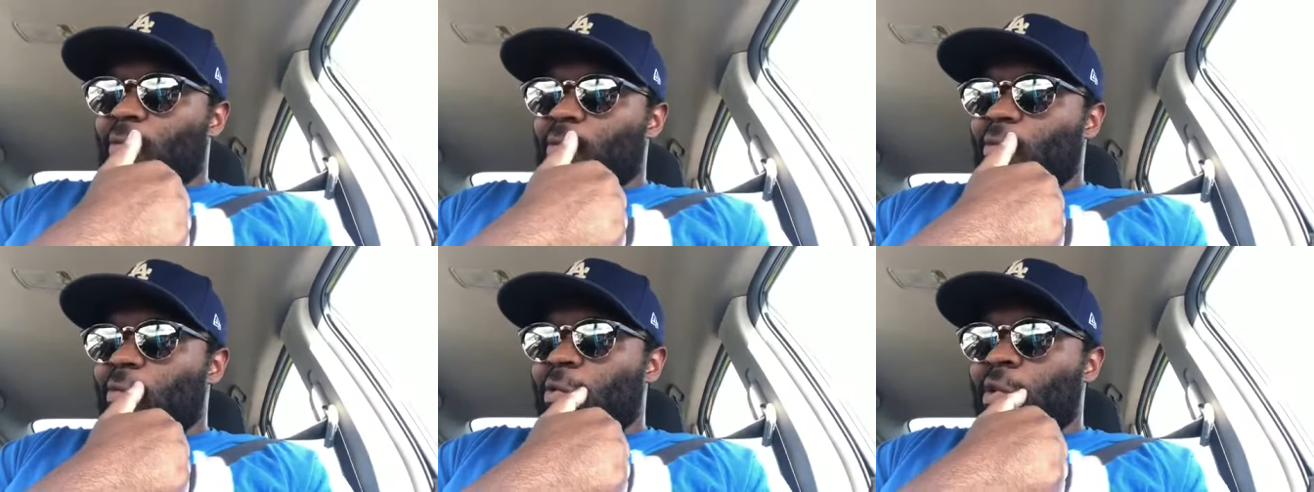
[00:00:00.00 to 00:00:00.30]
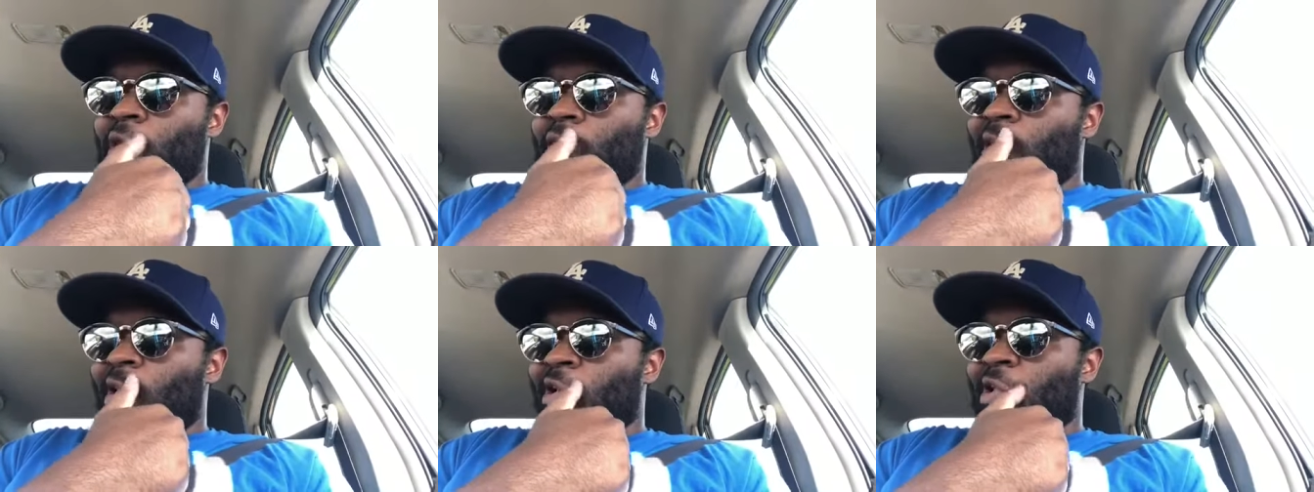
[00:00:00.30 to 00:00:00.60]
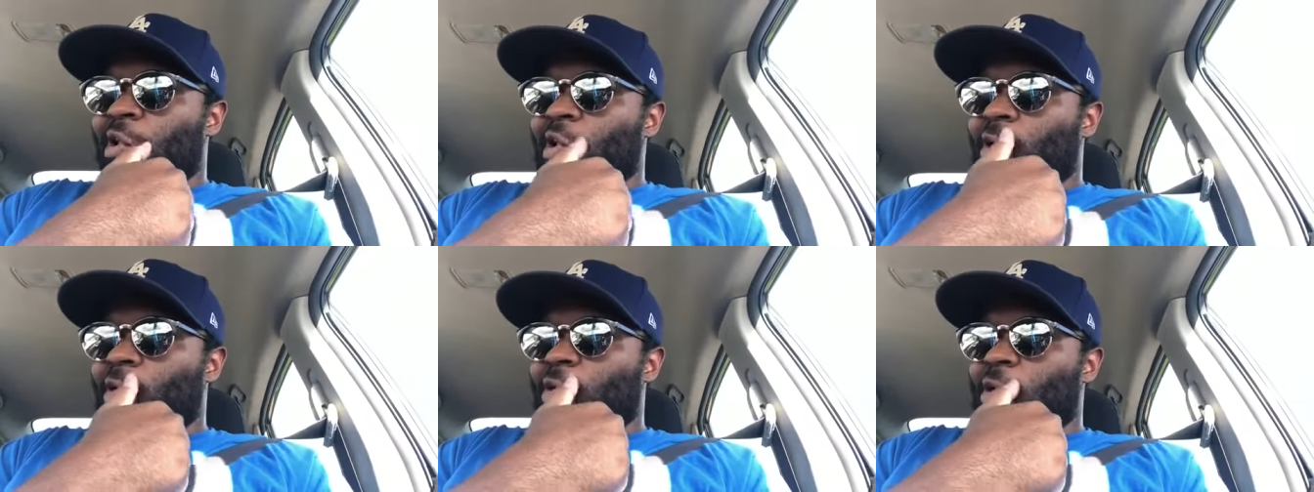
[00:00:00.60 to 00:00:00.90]
you know
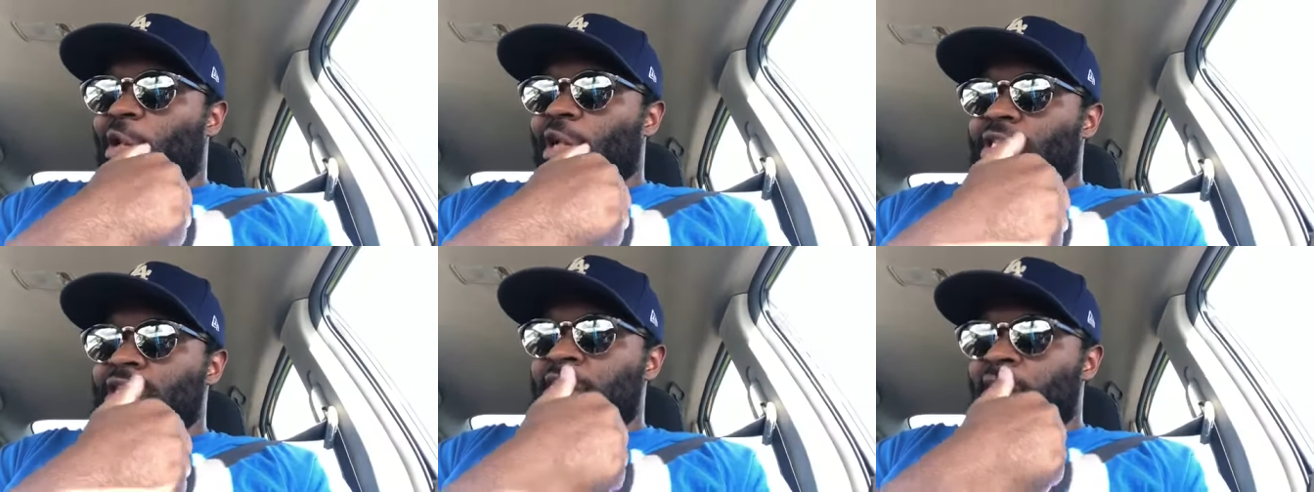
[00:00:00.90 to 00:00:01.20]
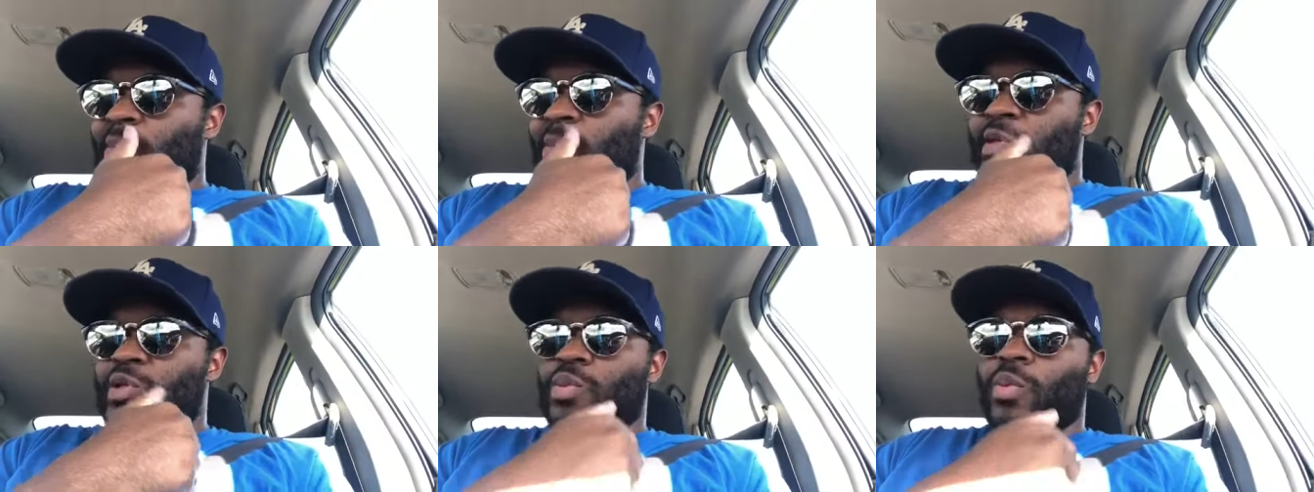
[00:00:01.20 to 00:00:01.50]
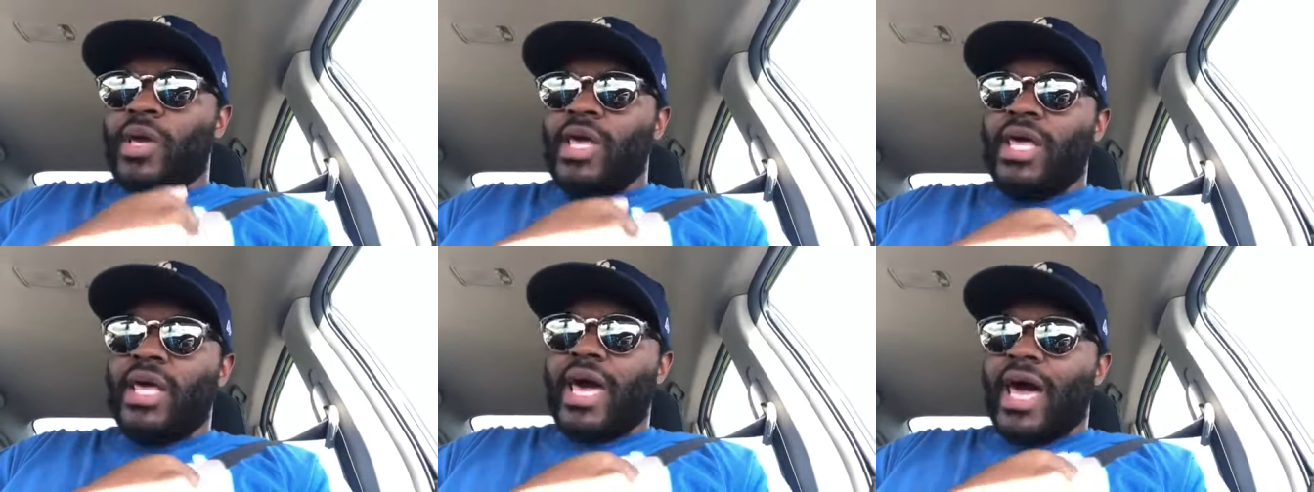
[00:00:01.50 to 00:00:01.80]
a, a, a team is
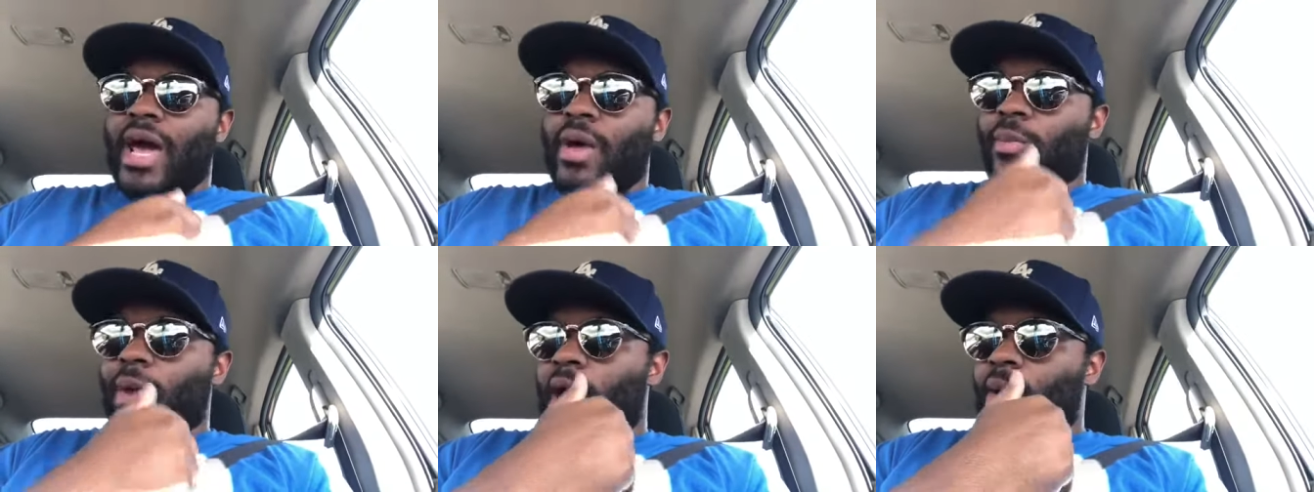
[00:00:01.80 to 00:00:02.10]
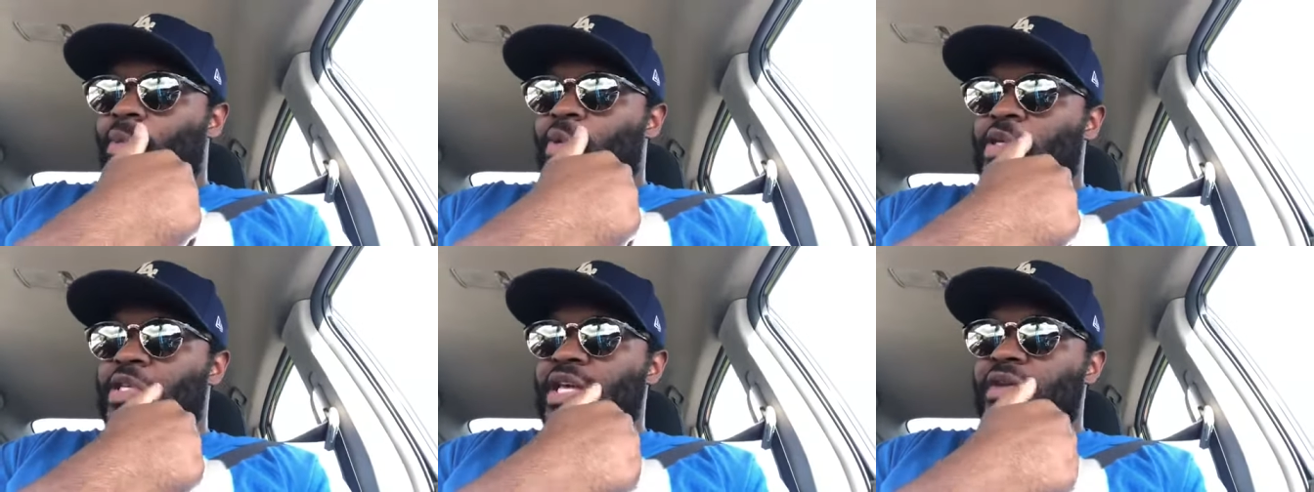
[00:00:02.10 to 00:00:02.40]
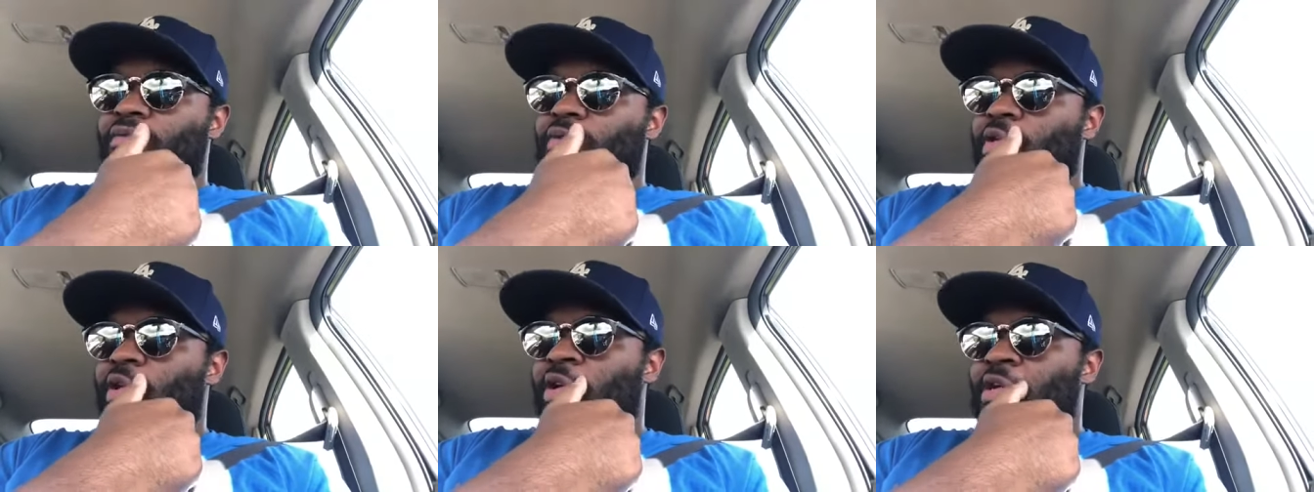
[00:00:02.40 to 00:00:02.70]
weak at wide
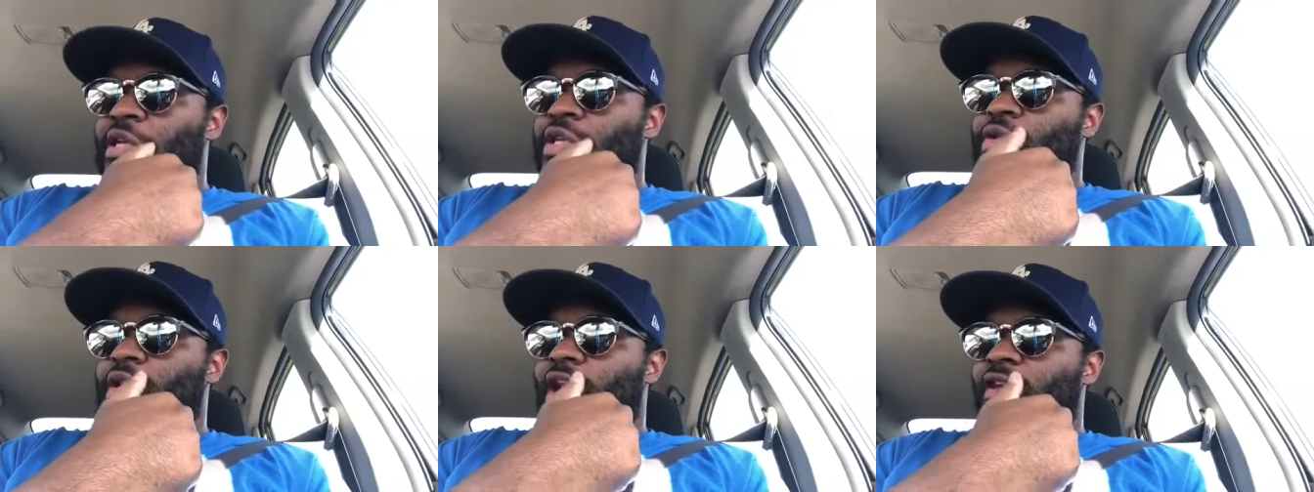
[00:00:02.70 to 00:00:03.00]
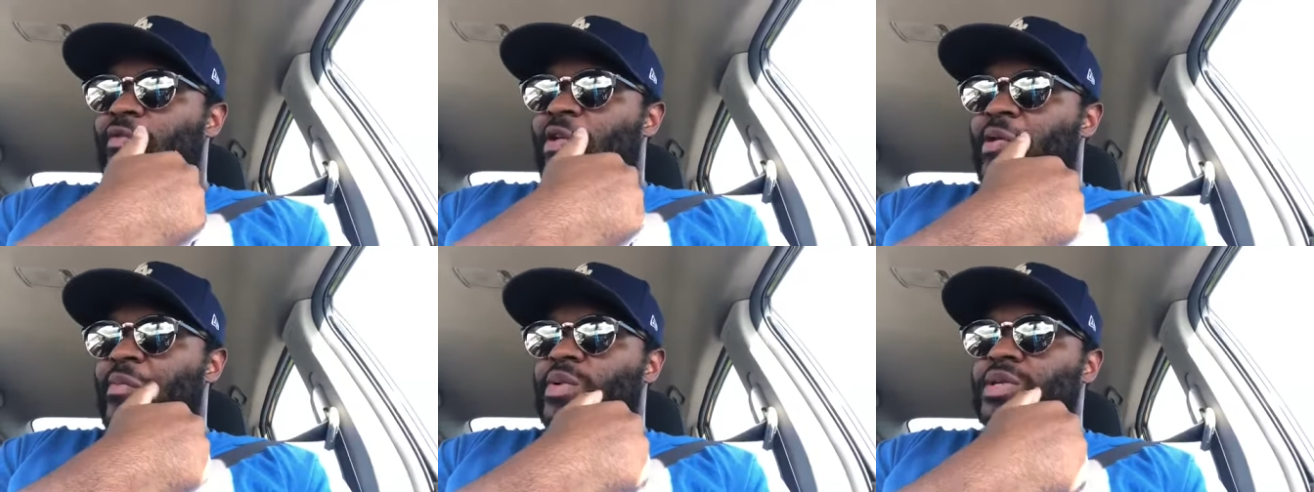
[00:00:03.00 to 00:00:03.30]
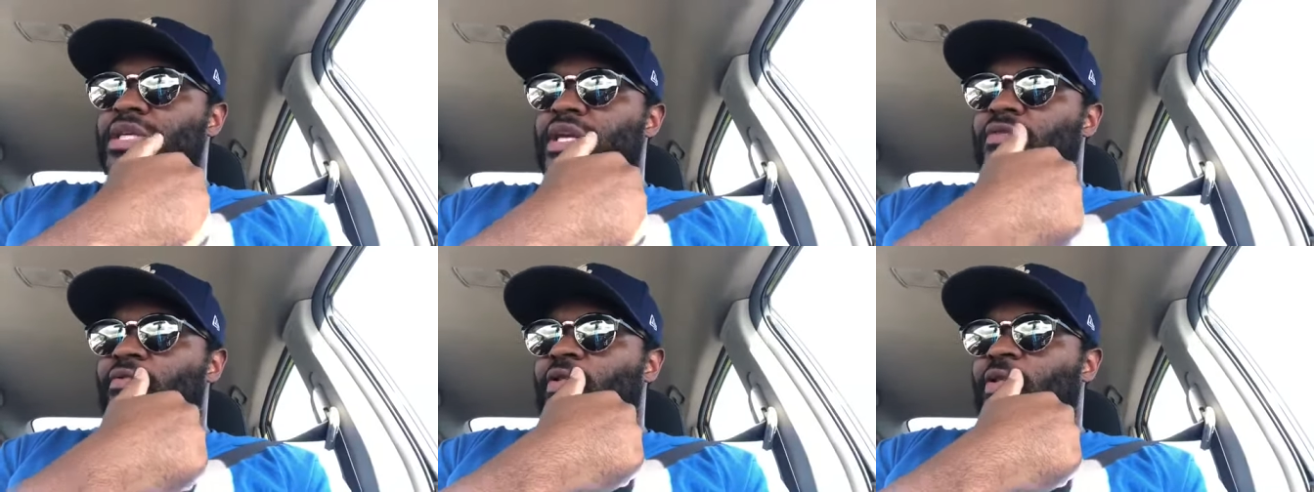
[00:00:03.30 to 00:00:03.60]
receiver, they're going to draft wide
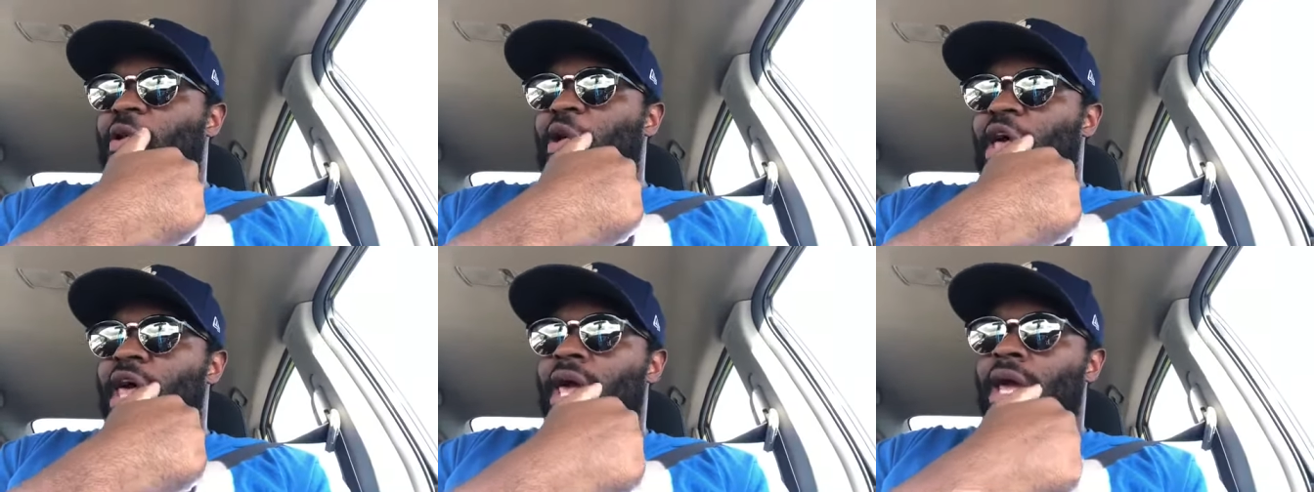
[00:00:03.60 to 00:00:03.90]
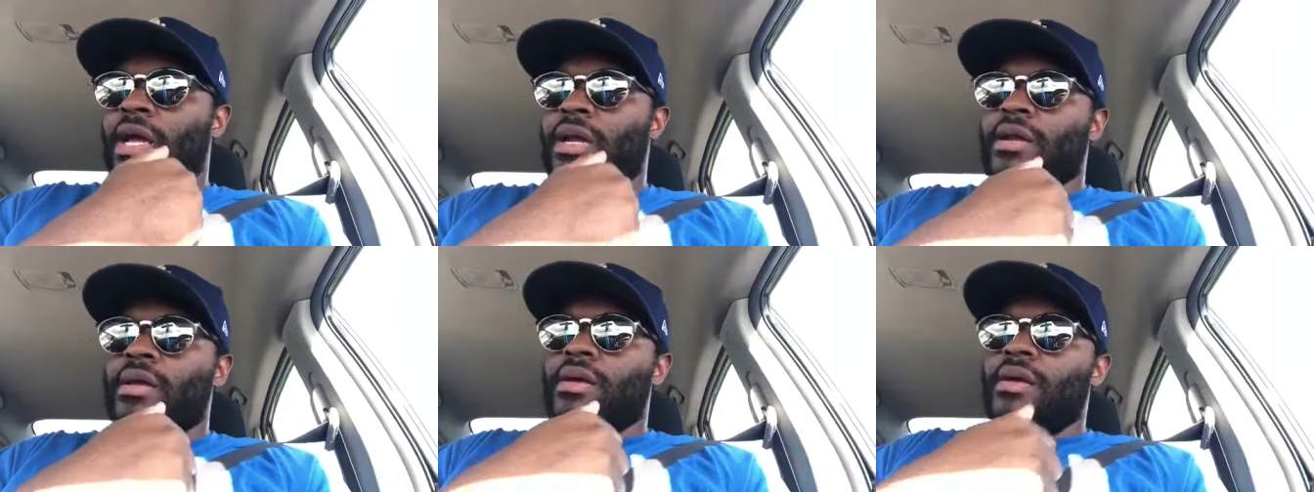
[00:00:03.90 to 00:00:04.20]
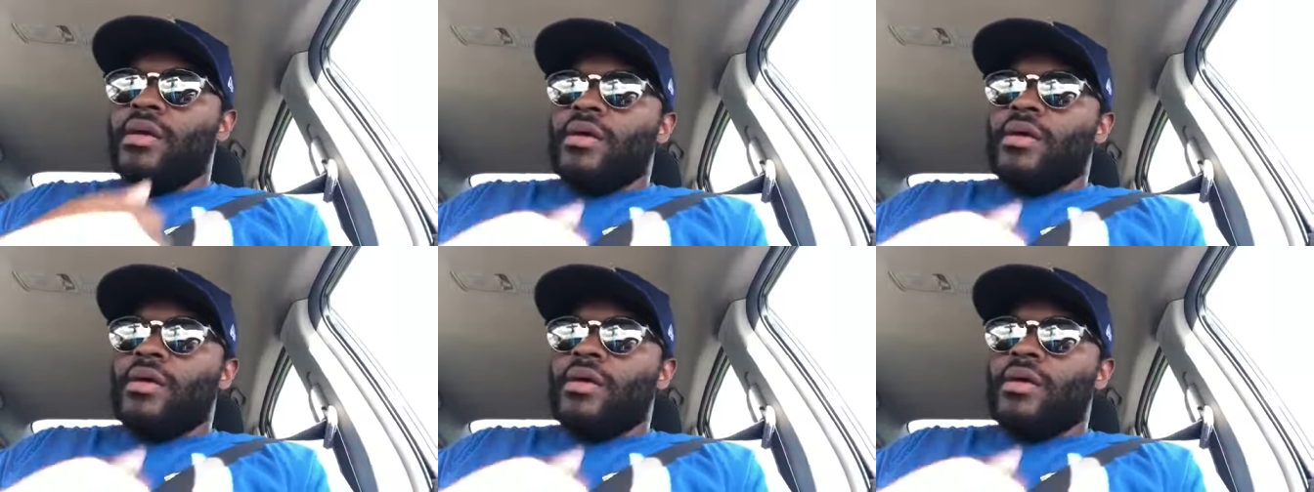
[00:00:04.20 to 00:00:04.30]
receiver, and